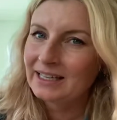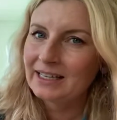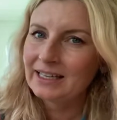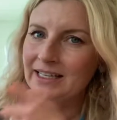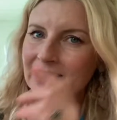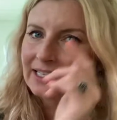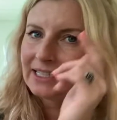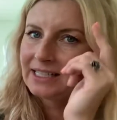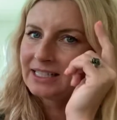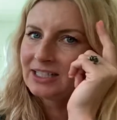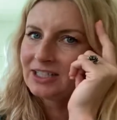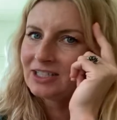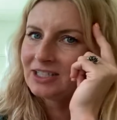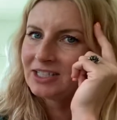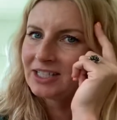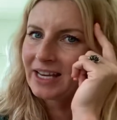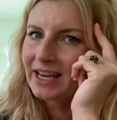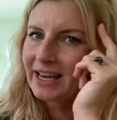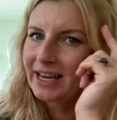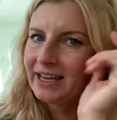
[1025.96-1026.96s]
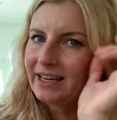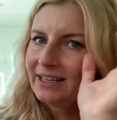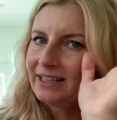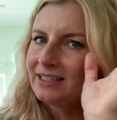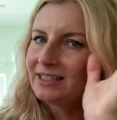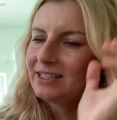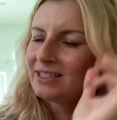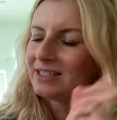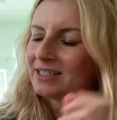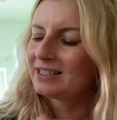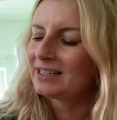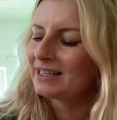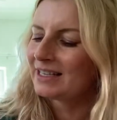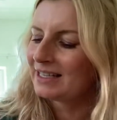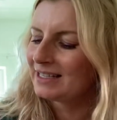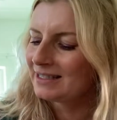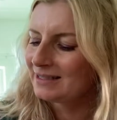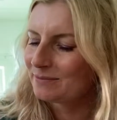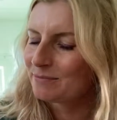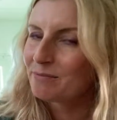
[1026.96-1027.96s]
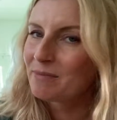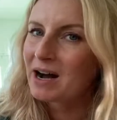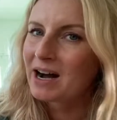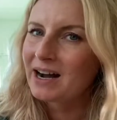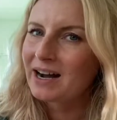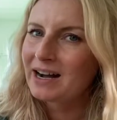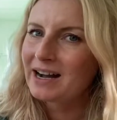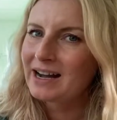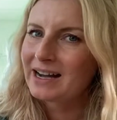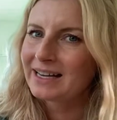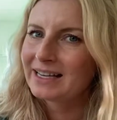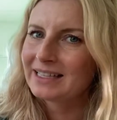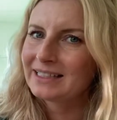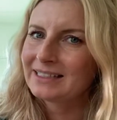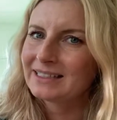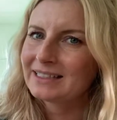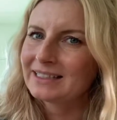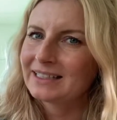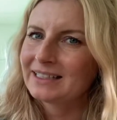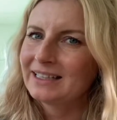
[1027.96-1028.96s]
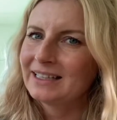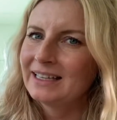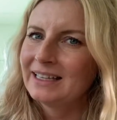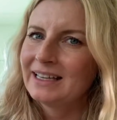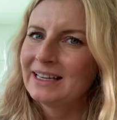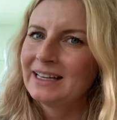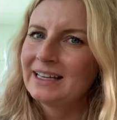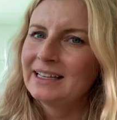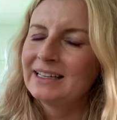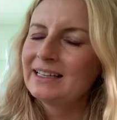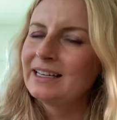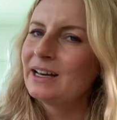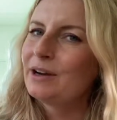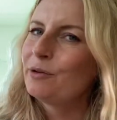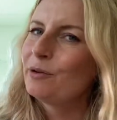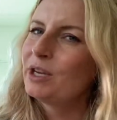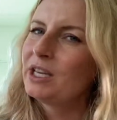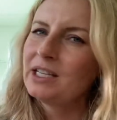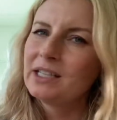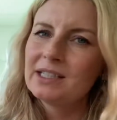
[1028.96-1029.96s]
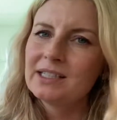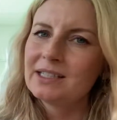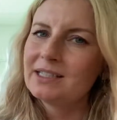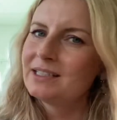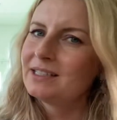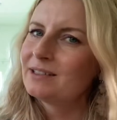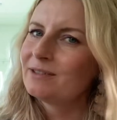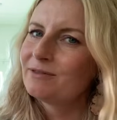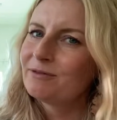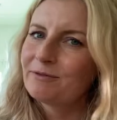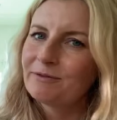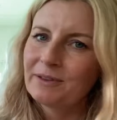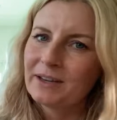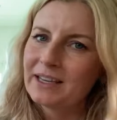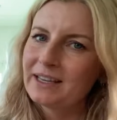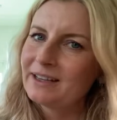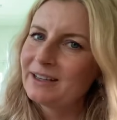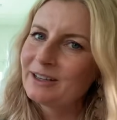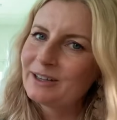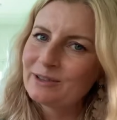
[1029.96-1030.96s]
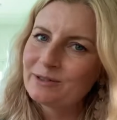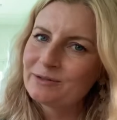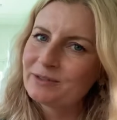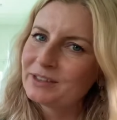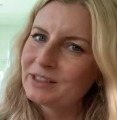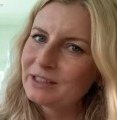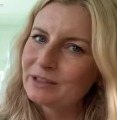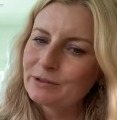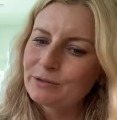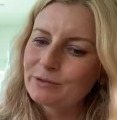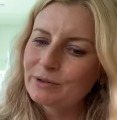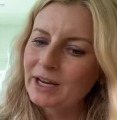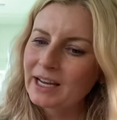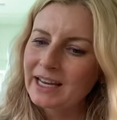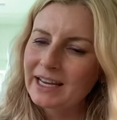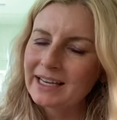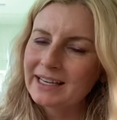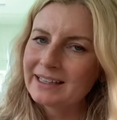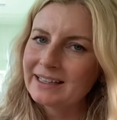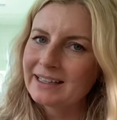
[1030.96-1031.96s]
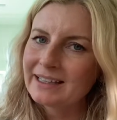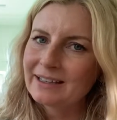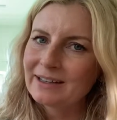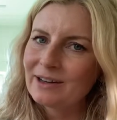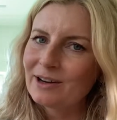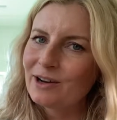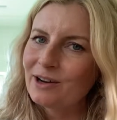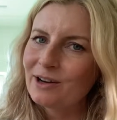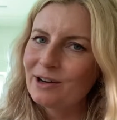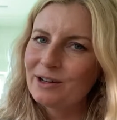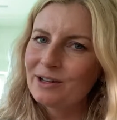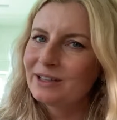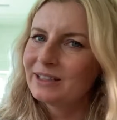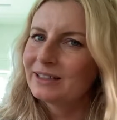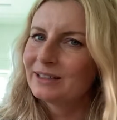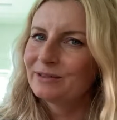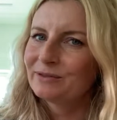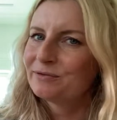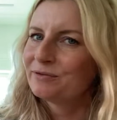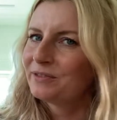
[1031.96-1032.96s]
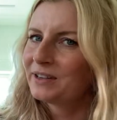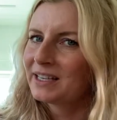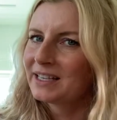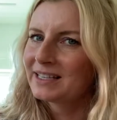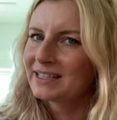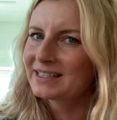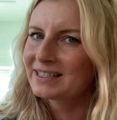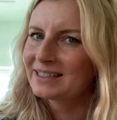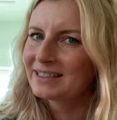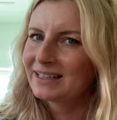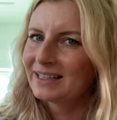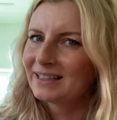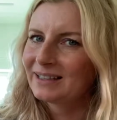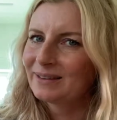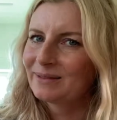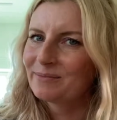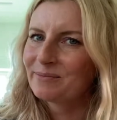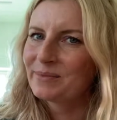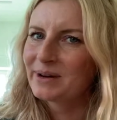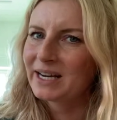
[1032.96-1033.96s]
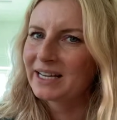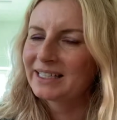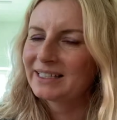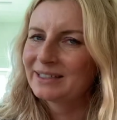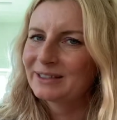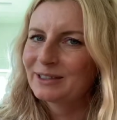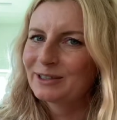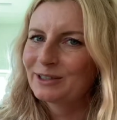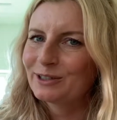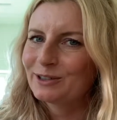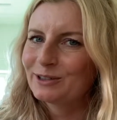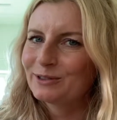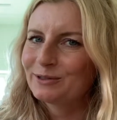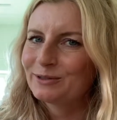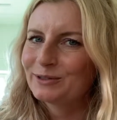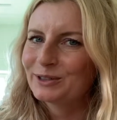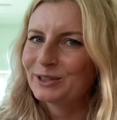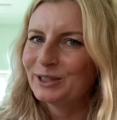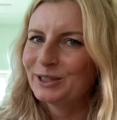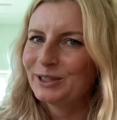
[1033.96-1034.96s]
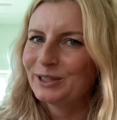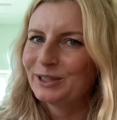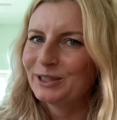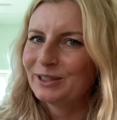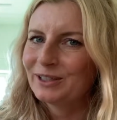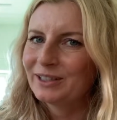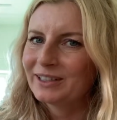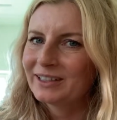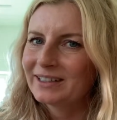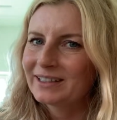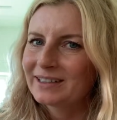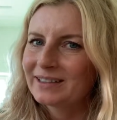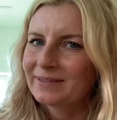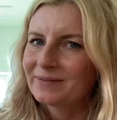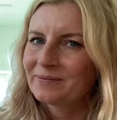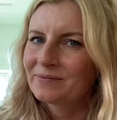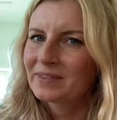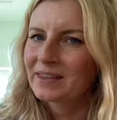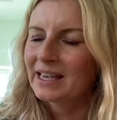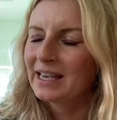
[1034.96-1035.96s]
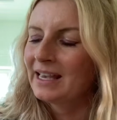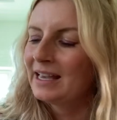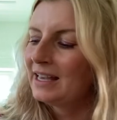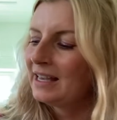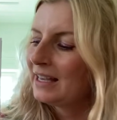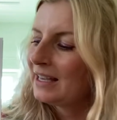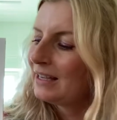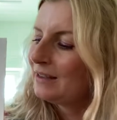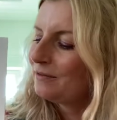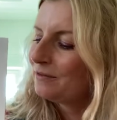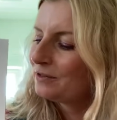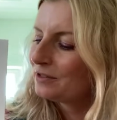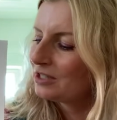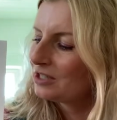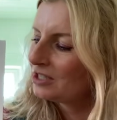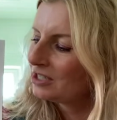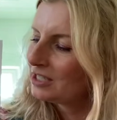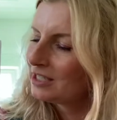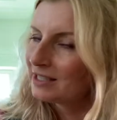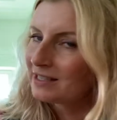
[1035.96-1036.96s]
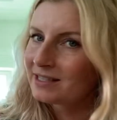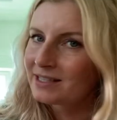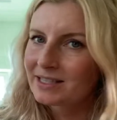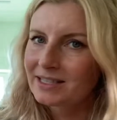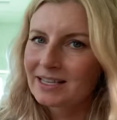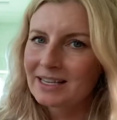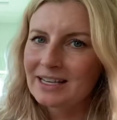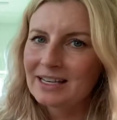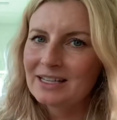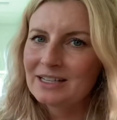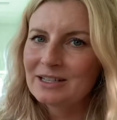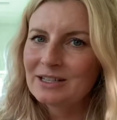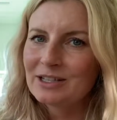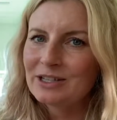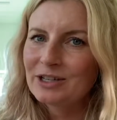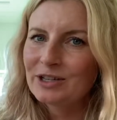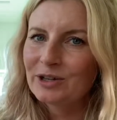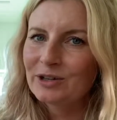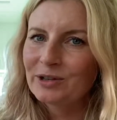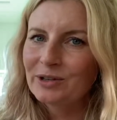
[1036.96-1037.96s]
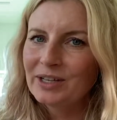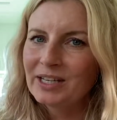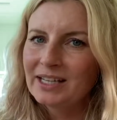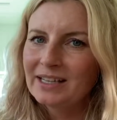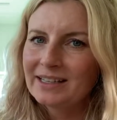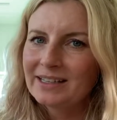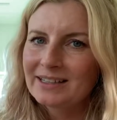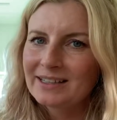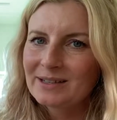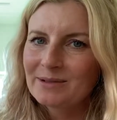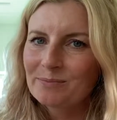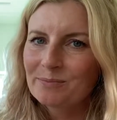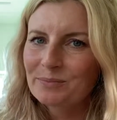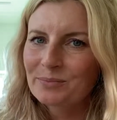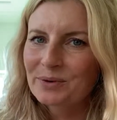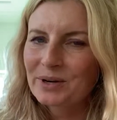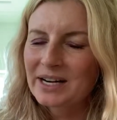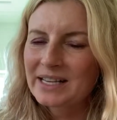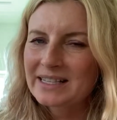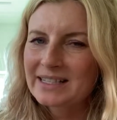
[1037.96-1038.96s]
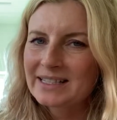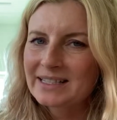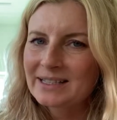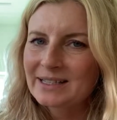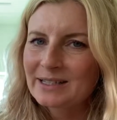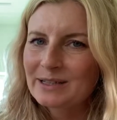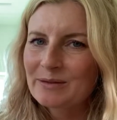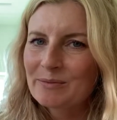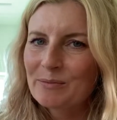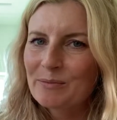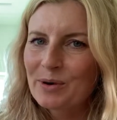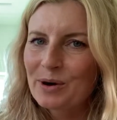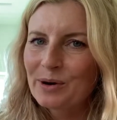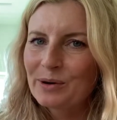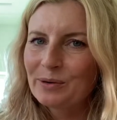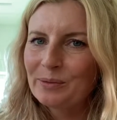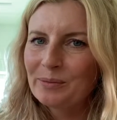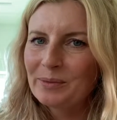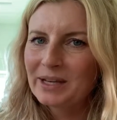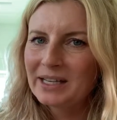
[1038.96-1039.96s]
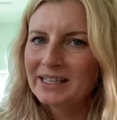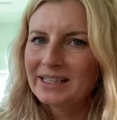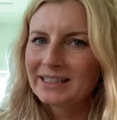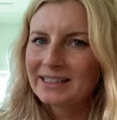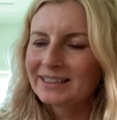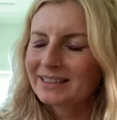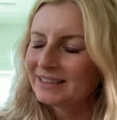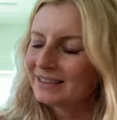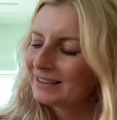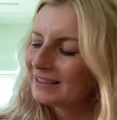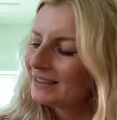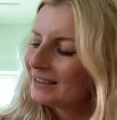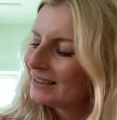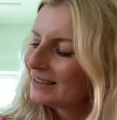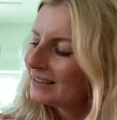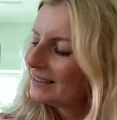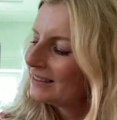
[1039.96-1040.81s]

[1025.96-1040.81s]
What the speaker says: He changed his mind. Now he didn't think of the rain and all the things that might go wrong. He was just enjoying the present moment